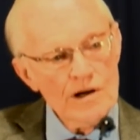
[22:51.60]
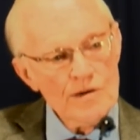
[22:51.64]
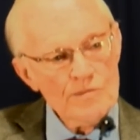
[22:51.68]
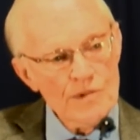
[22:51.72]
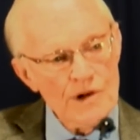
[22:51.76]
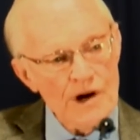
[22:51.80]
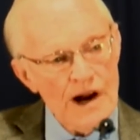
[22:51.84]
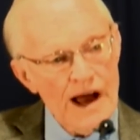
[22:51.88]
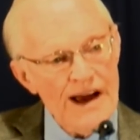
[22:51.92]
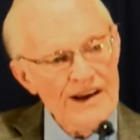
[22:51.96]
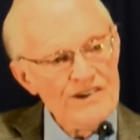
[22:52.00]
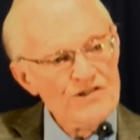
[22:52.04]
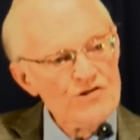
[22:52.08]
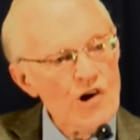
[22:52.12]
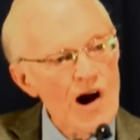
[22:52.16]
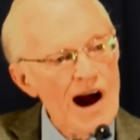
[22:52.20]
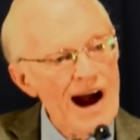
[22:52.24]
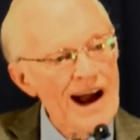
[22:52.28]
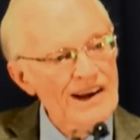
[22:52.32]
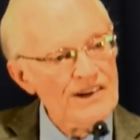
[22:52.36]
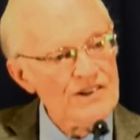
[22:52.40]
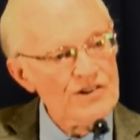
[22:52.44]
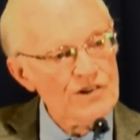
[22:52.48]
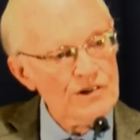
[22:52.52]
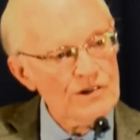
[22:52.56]
but I
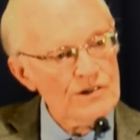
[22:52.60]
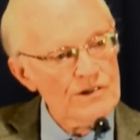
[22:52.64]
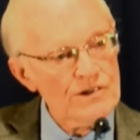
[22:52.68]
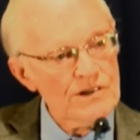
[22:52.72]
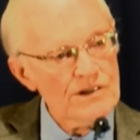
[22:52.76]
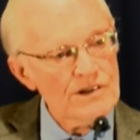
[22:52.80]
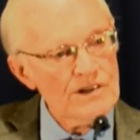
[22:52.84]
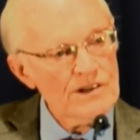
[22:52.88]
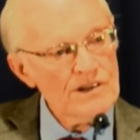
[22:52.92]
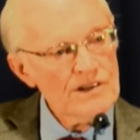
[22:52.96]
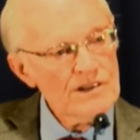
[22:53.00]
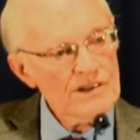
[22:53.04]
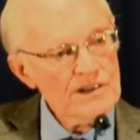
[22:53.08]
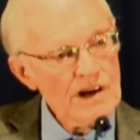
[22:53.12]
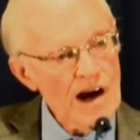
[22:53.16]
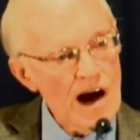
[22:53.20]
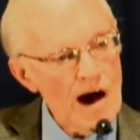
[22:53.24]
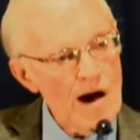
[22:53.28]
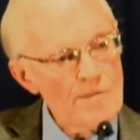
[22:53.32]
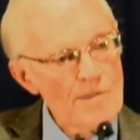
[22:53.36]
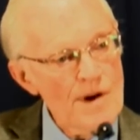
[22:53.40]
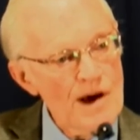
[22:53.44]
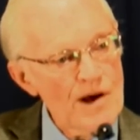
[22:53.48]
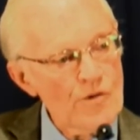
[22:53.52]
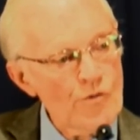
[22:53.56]
try to.
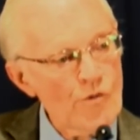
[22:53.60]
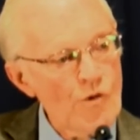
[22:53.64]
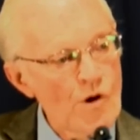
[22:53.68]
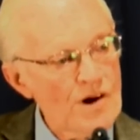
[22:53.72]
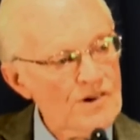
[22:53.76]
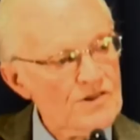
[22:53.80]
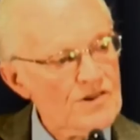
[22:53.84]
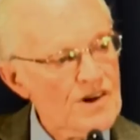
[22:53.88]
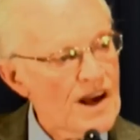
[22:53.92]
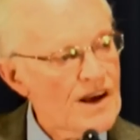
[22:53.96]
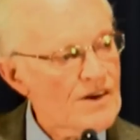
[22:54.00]
I've been wanting